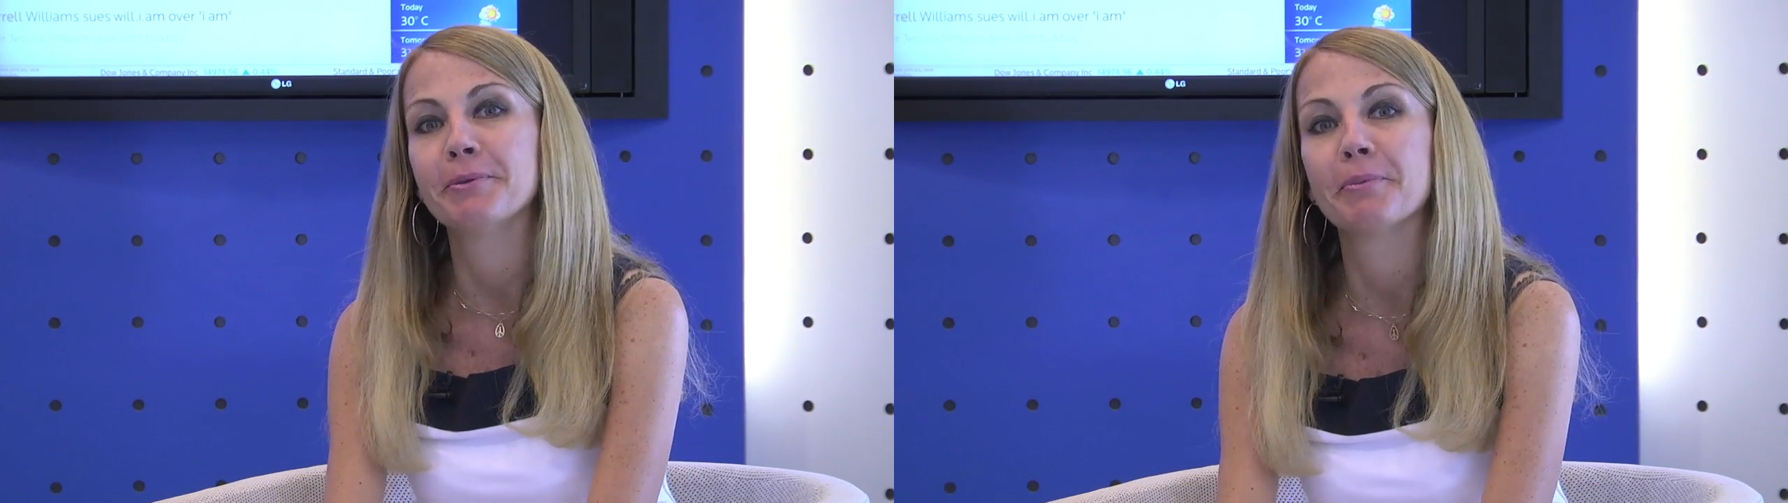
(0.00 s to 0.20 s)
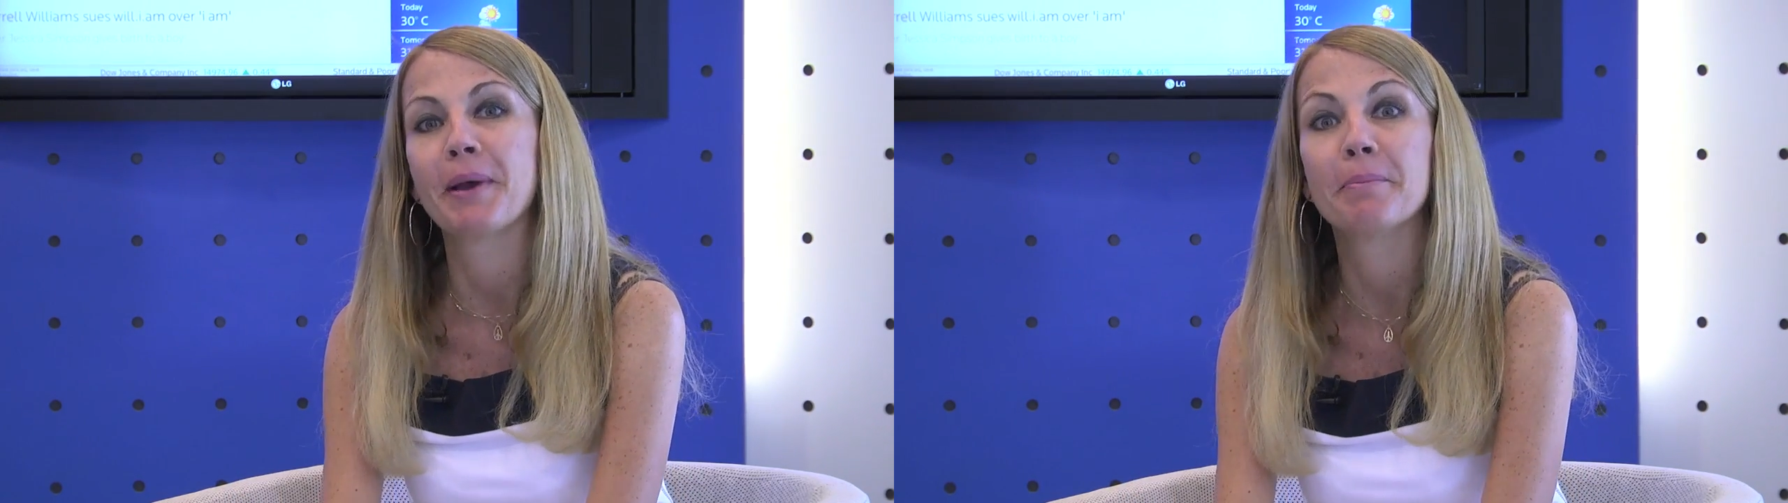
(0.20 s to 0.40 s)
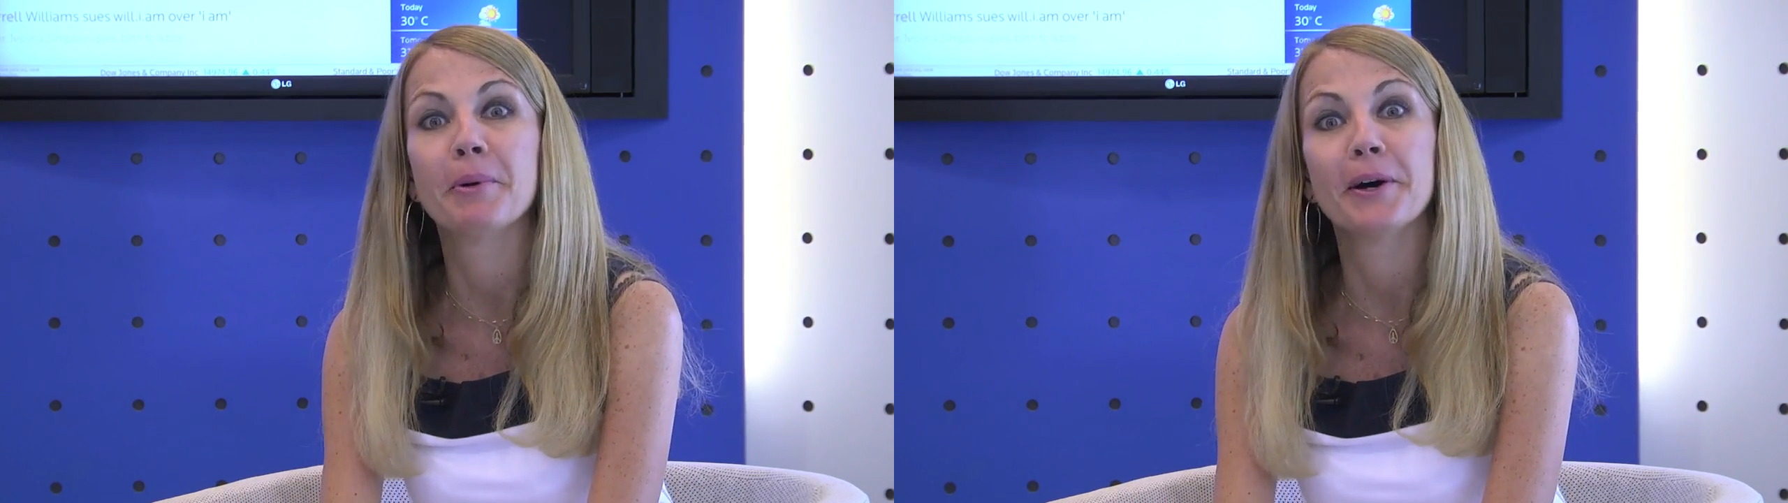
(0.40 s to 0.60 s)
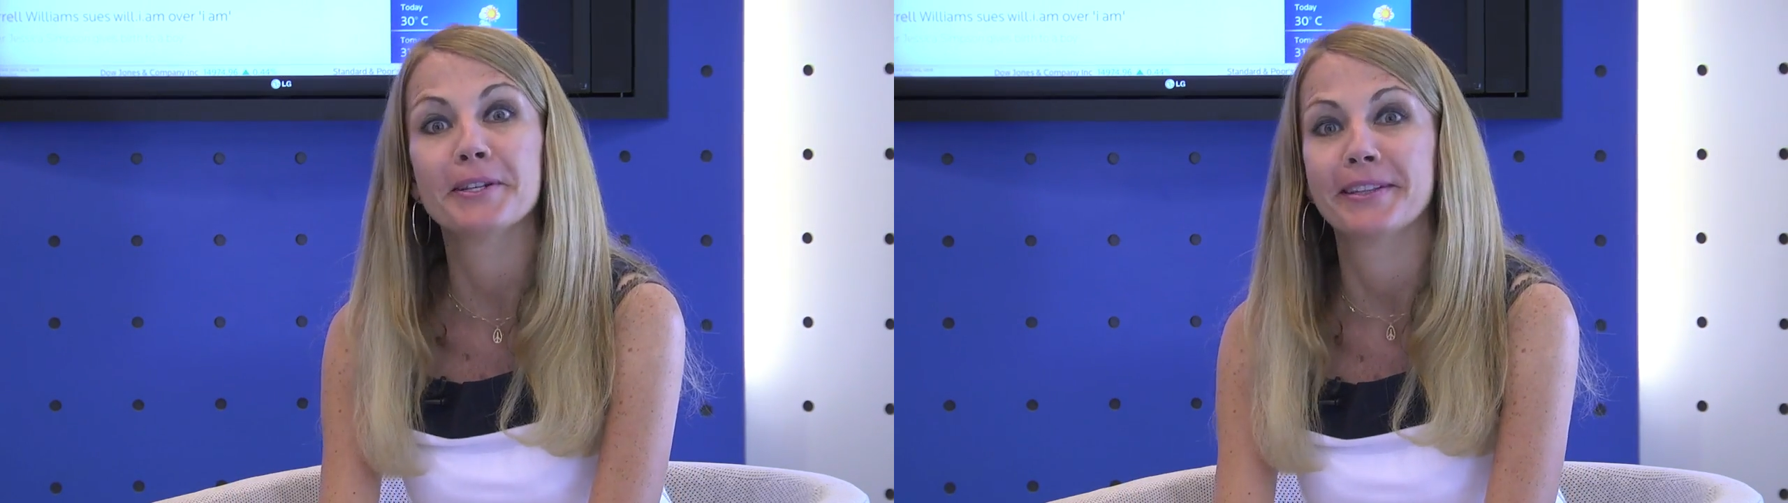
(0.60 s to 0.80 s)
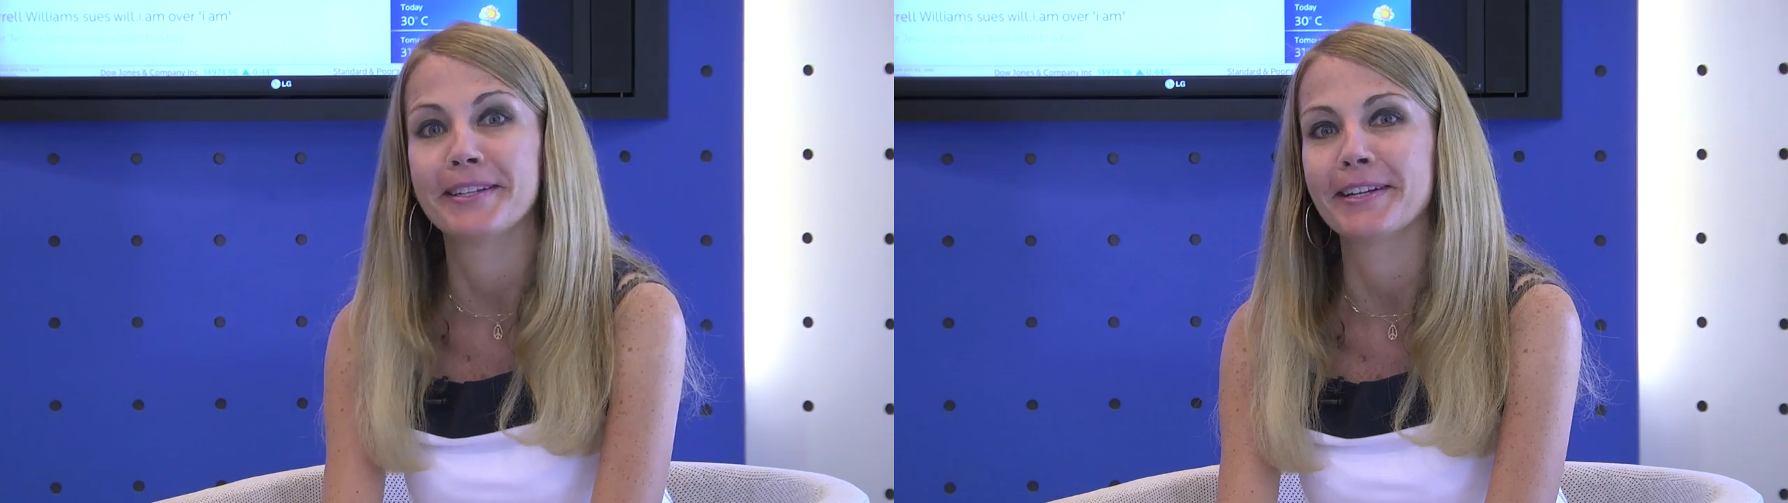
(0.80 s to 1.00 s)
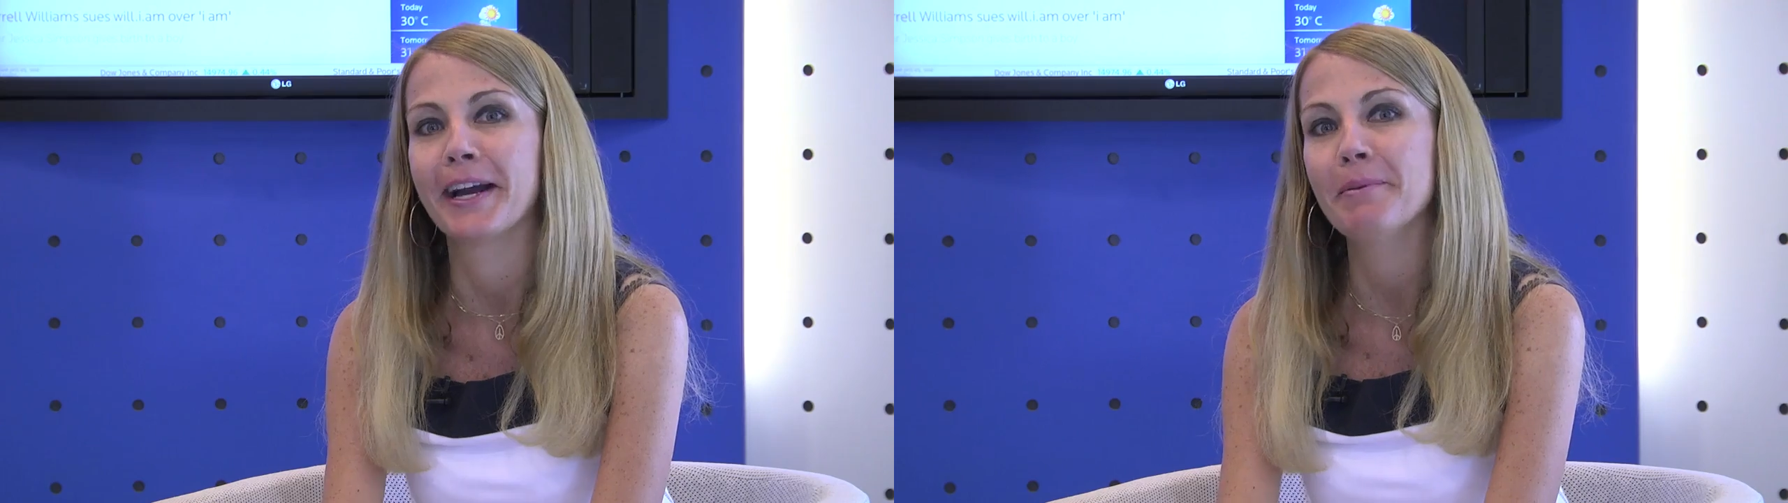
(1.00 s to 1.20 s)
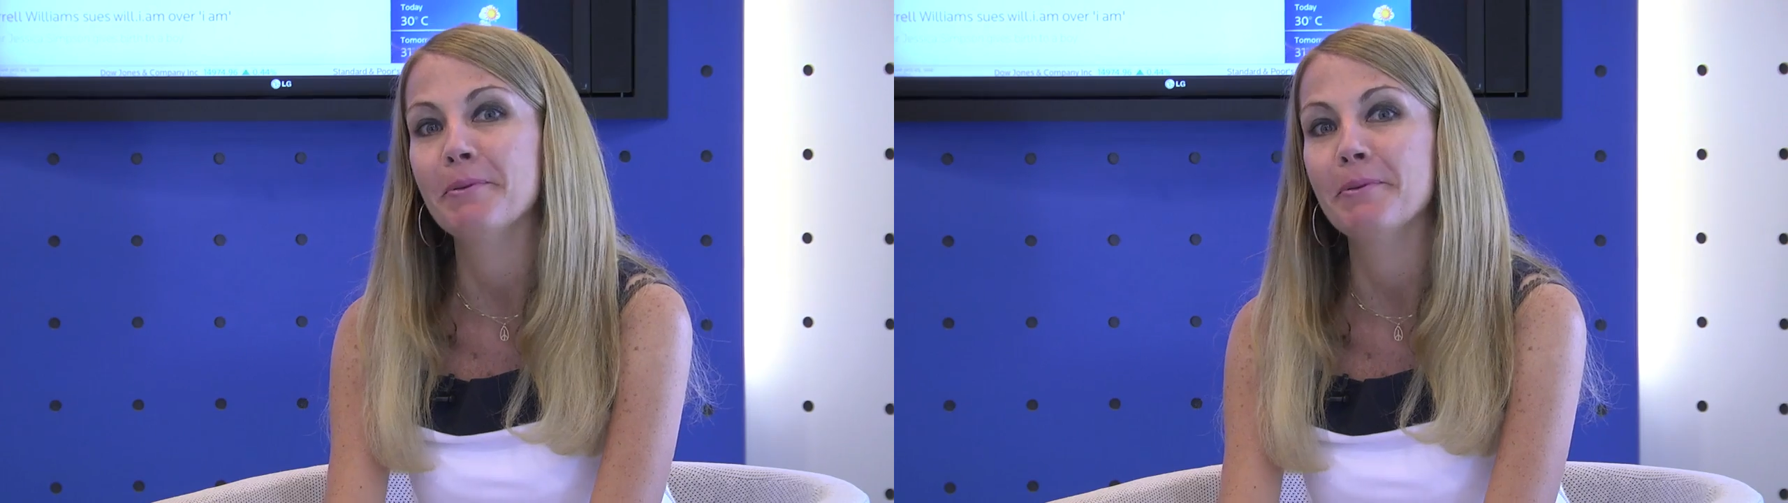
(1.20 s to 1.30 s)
with my boss at the time,